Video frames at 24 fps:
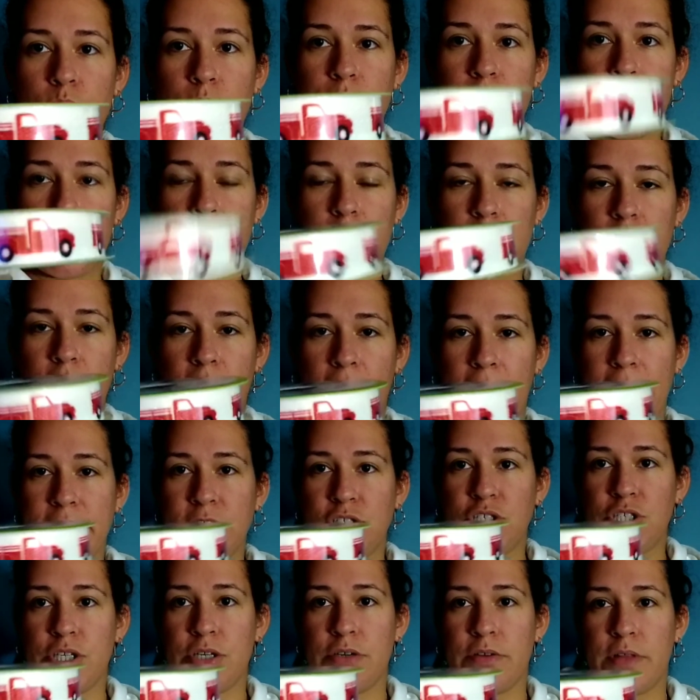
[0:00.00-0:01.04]
one
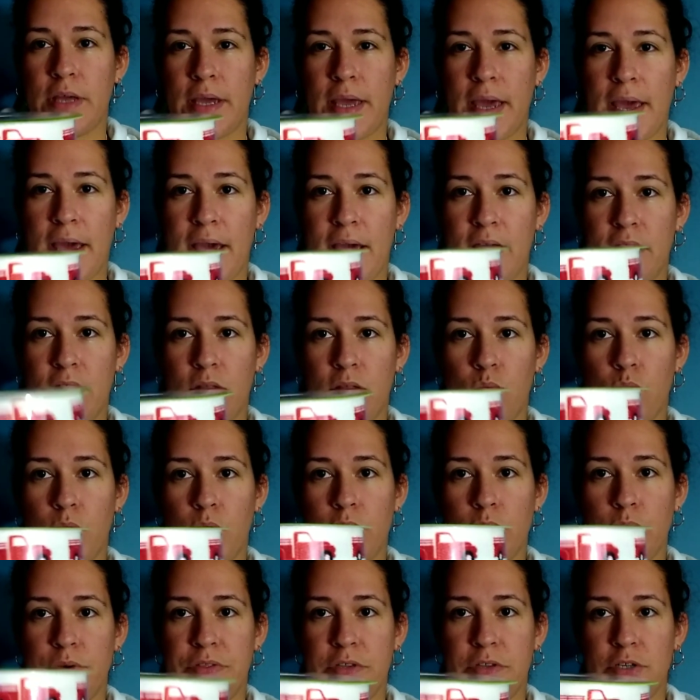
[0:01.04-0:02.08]
last year they had the
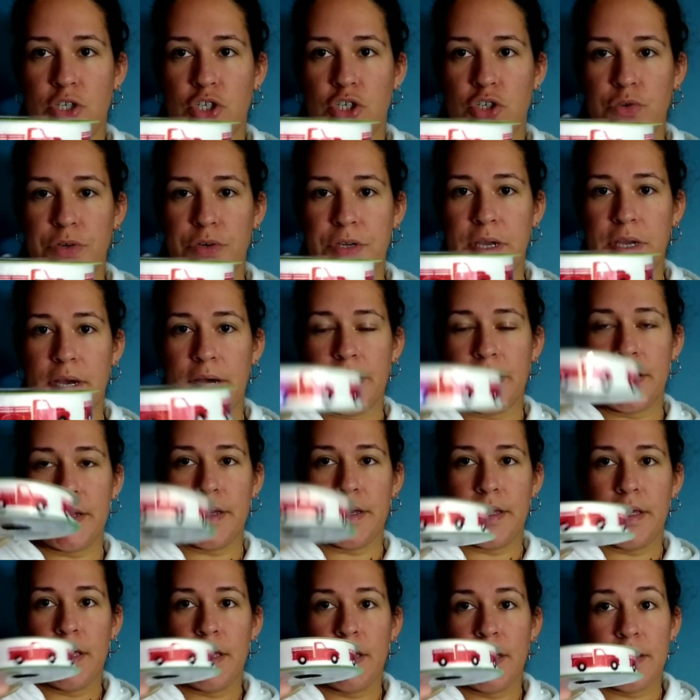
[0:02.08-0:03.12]
one with the tree on it